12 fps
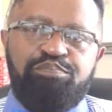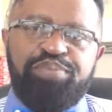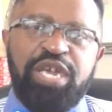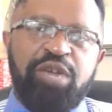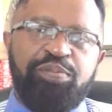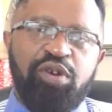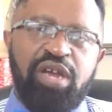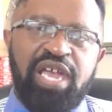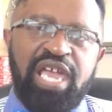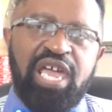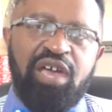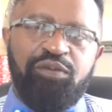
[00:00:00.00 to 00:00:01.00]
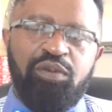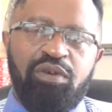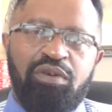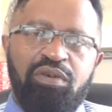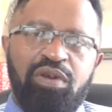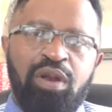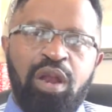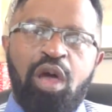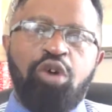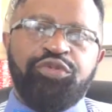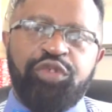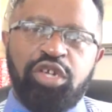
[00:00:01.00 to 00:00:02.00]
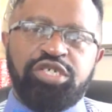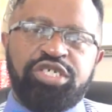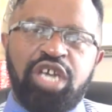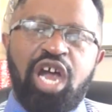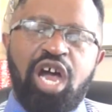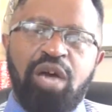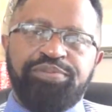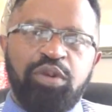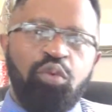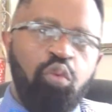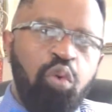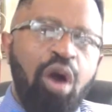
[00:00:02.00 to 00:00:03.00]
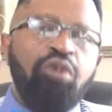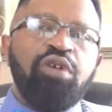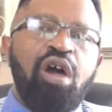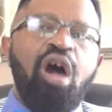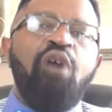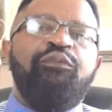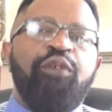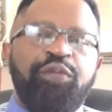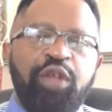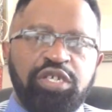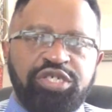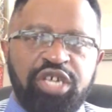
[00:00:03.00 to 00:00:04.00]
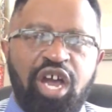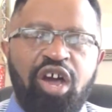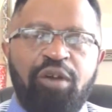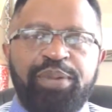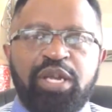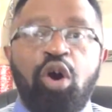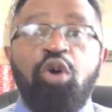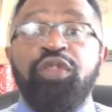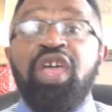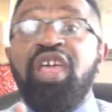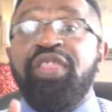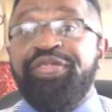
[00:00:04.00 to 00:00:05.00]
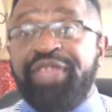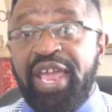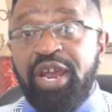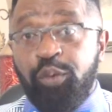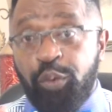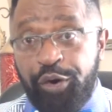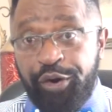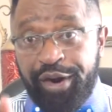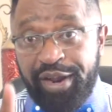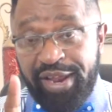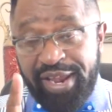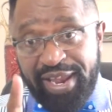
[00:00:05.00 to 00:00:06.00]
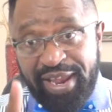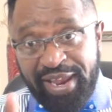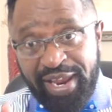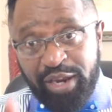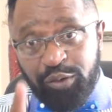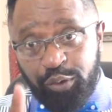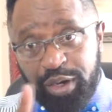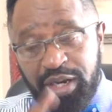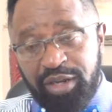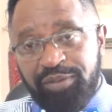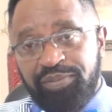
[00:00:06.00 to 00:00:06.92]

People have lost their jobs and walked off of their job because they were angry.